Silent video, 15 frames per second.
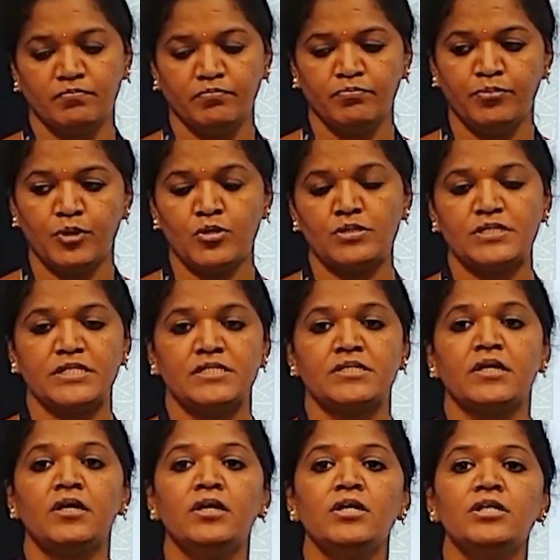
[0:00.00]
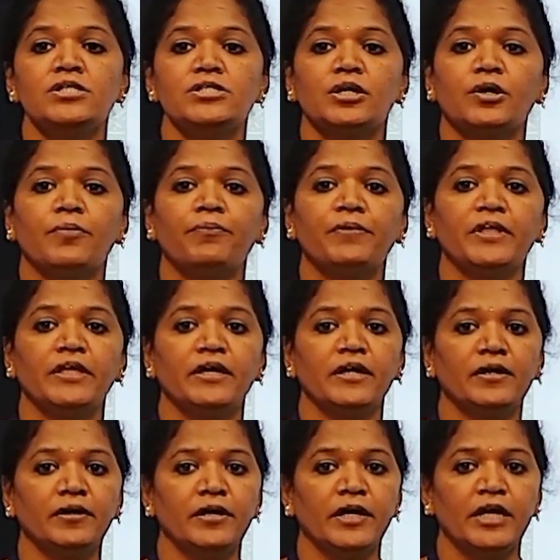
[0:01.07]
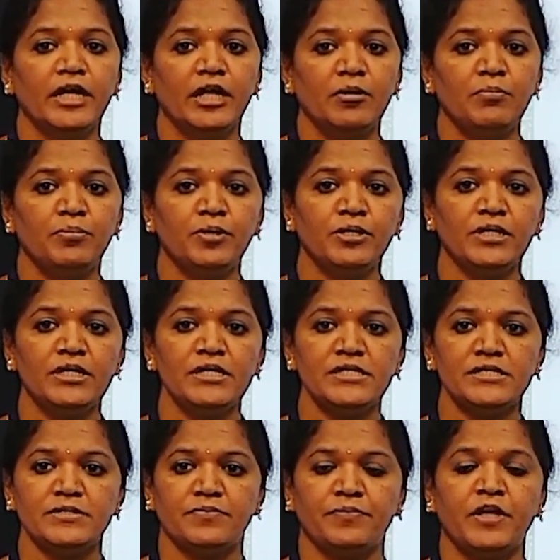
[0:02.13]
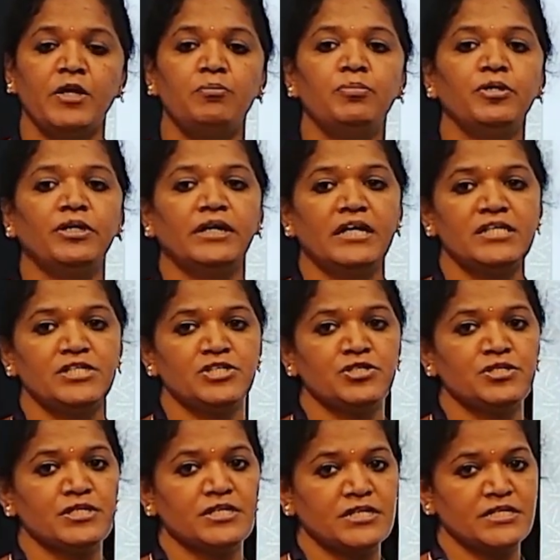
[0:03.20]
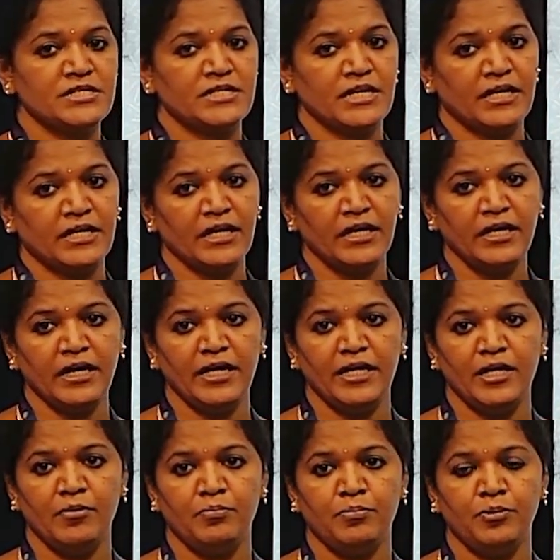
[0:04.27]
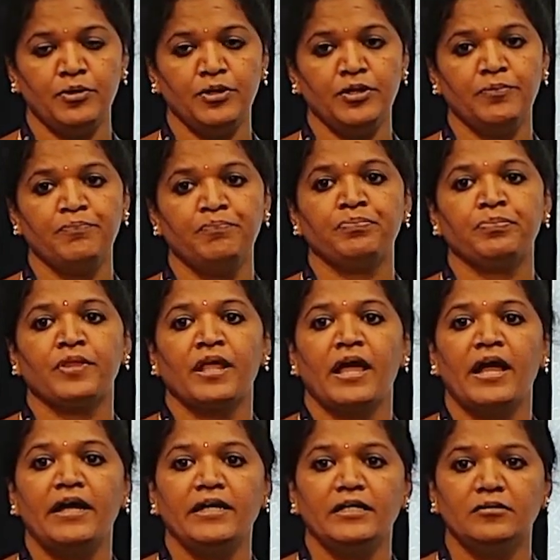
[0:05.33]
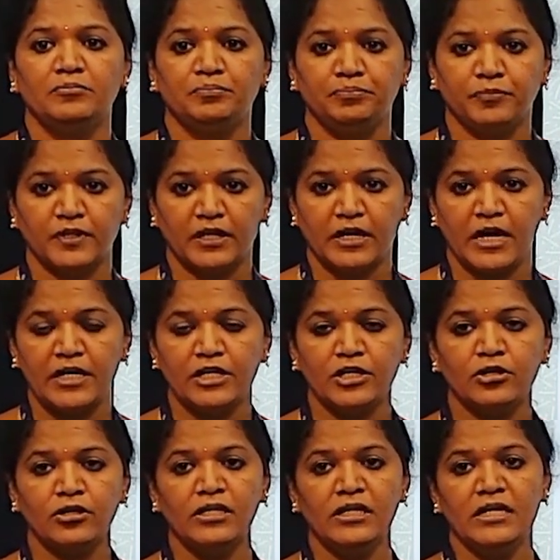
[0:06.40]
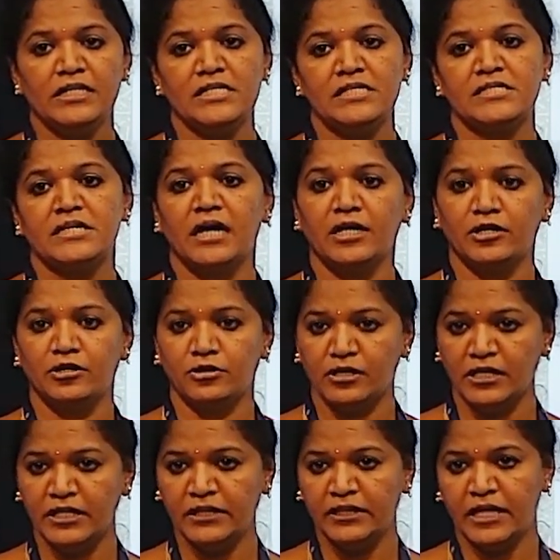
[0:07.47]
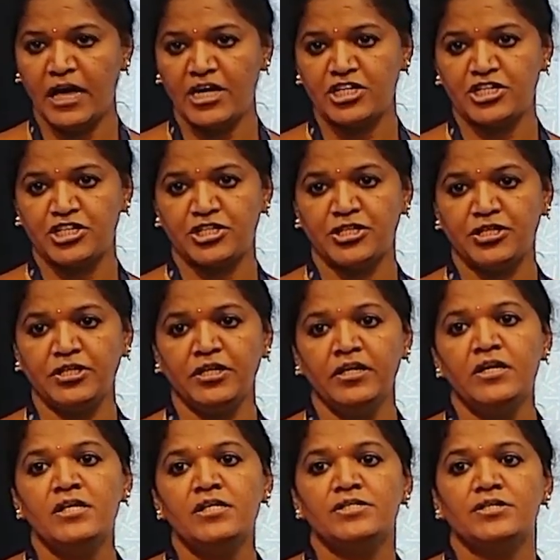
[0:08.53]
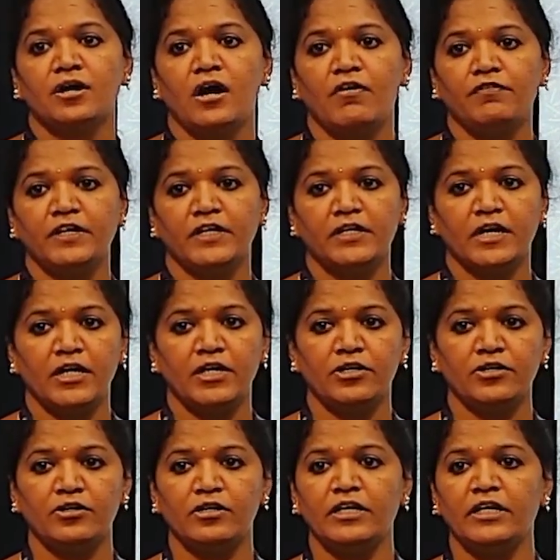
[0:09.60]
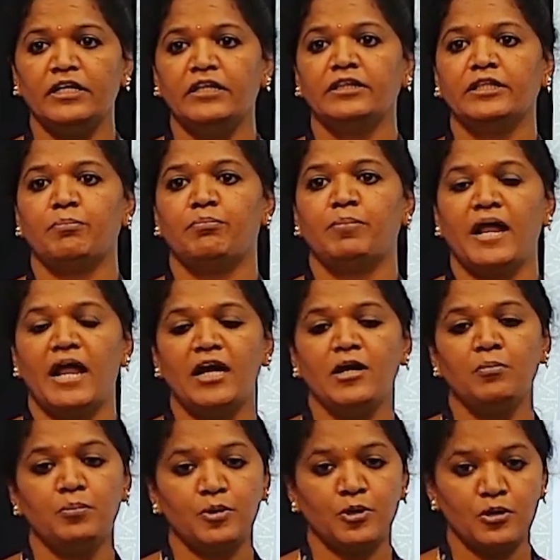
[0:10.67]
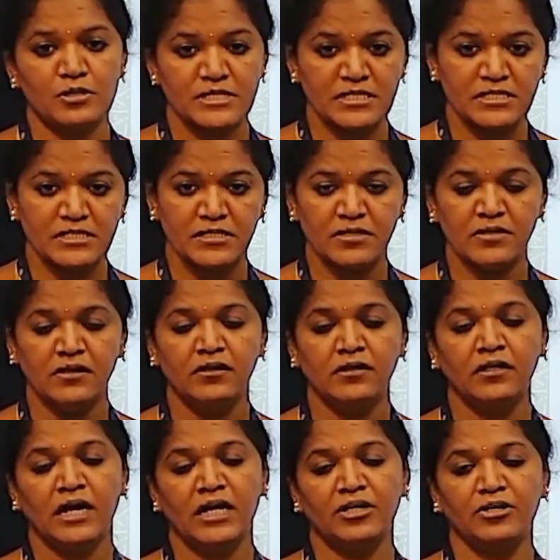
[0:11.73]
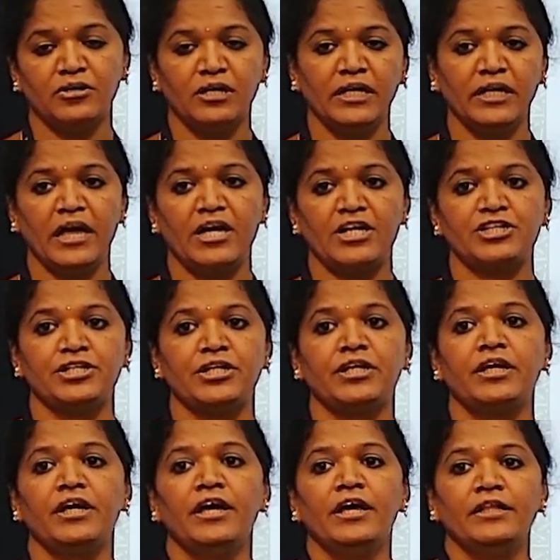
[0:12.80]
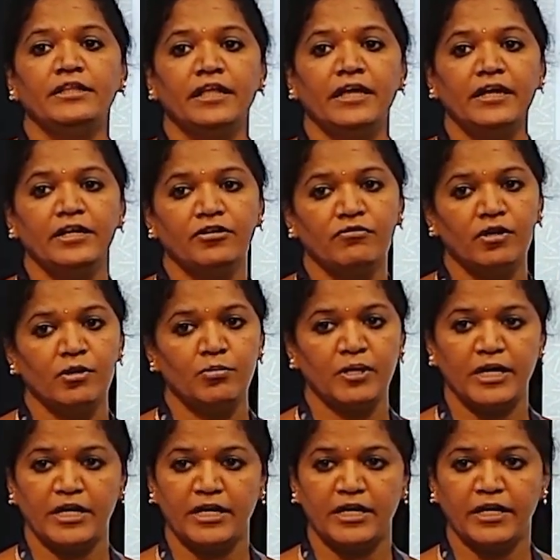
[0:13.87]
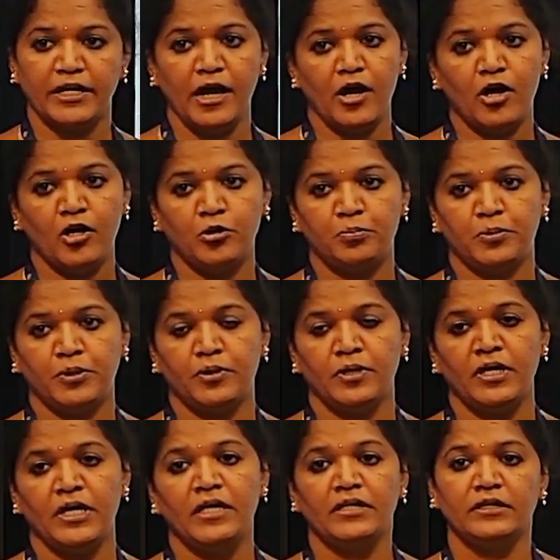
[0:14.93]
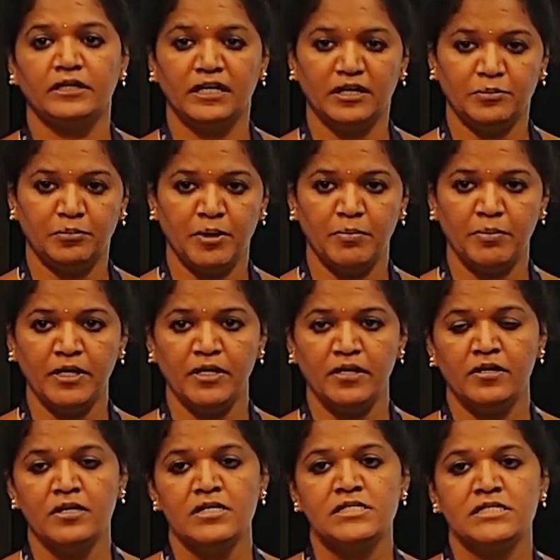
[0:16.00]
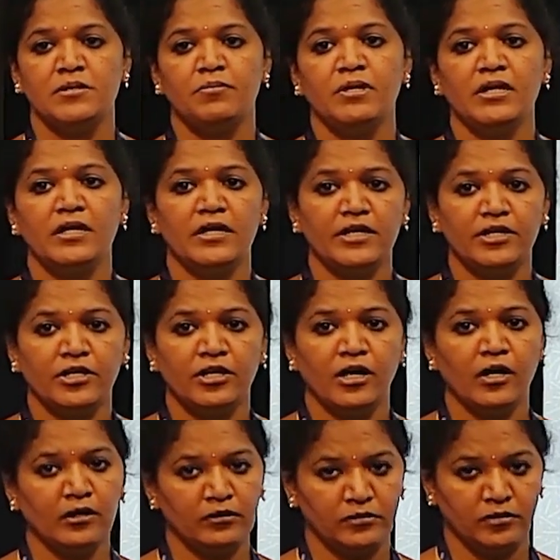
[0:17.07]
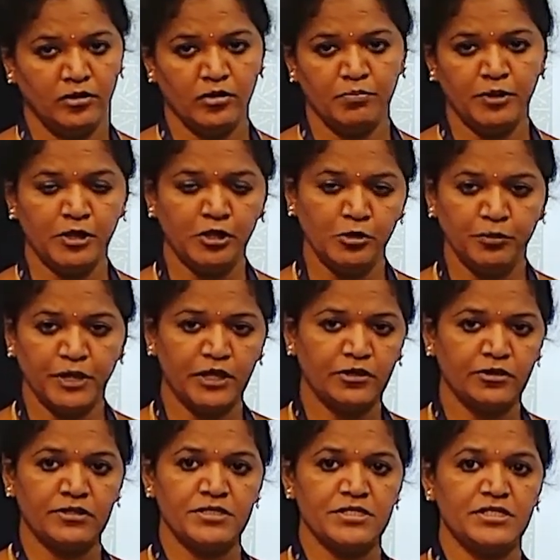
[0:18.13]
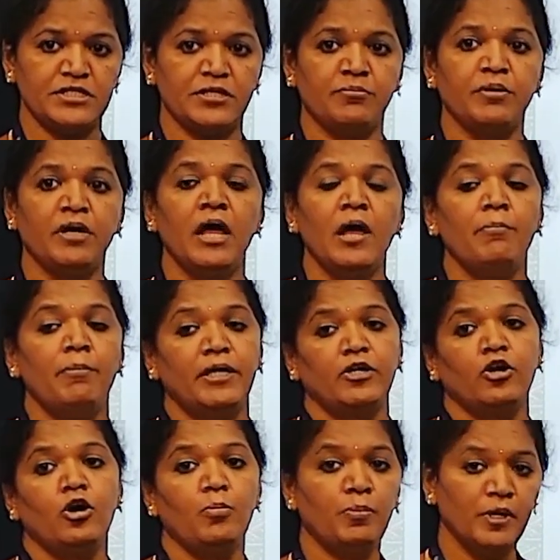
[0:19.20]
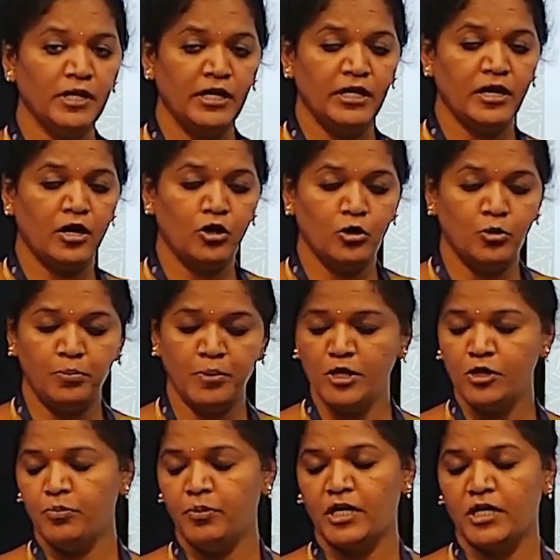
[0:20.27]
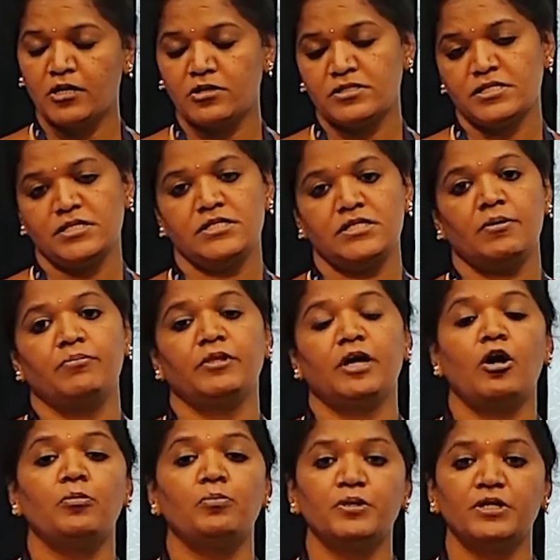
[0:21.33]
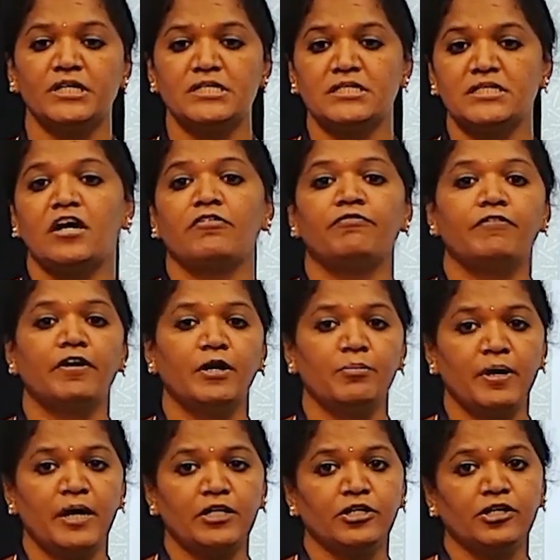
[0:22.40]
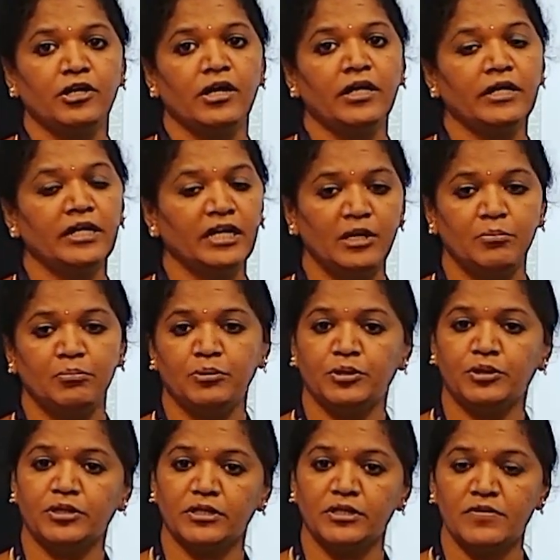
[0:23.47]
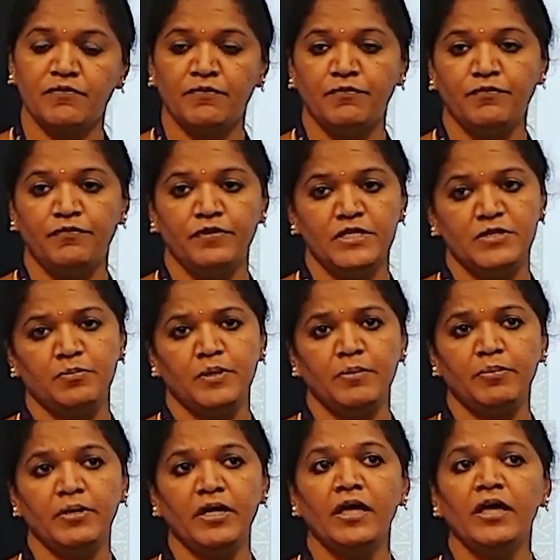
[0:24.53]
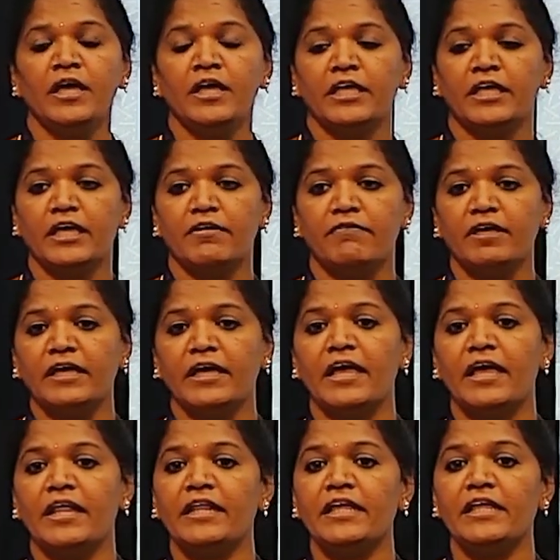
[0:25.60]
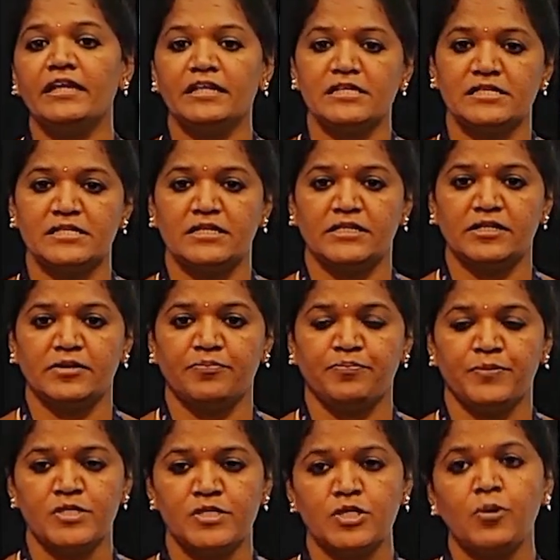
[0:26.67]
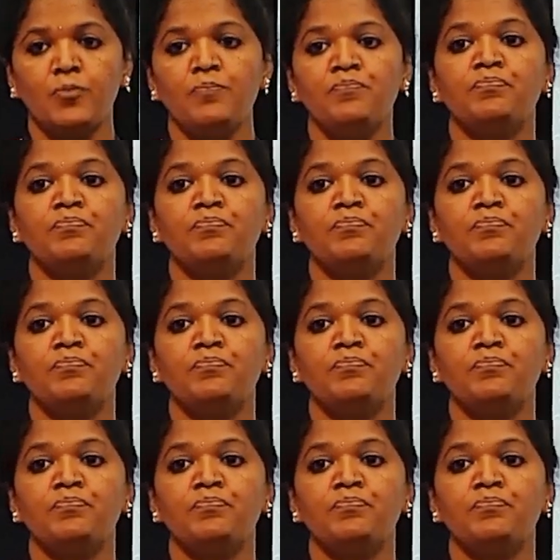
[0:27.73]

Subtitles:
process. So, here input transducer is taking a input and the controller is controlling the action. So, after controlling, the plant process the controlling action, then you will be getting a output. That may be similar in your open loop control system, but in our open loop control system, the output is not fed back to your input, which may be giving any result. So,